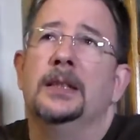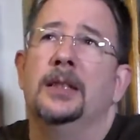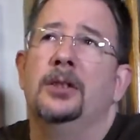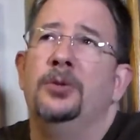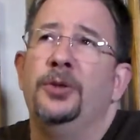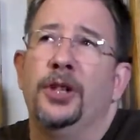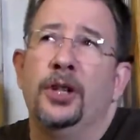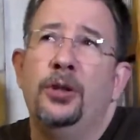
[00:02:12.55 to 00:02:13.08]

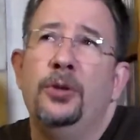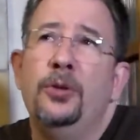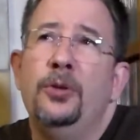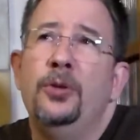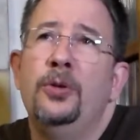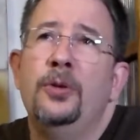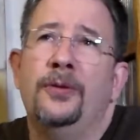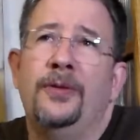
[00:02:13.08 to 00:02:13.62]
The
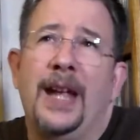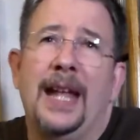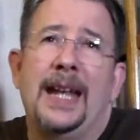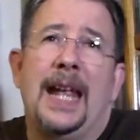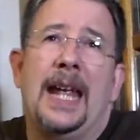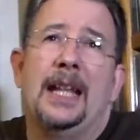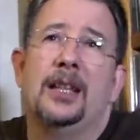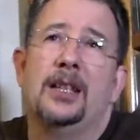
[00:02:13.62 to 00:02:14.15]
Who or Van
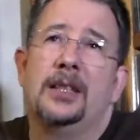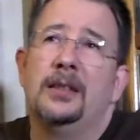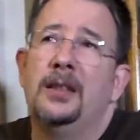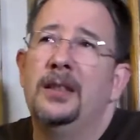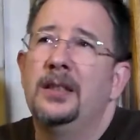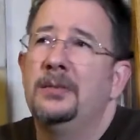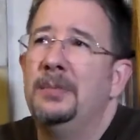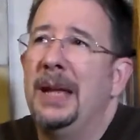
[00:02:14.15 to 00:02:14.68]

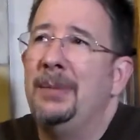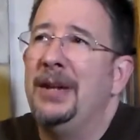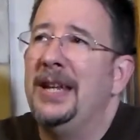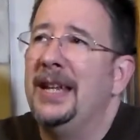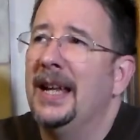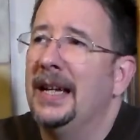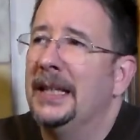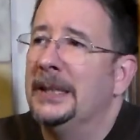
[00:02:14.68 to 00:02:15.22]
Halen,
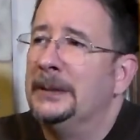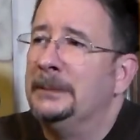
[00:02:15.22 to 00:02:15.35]
maybe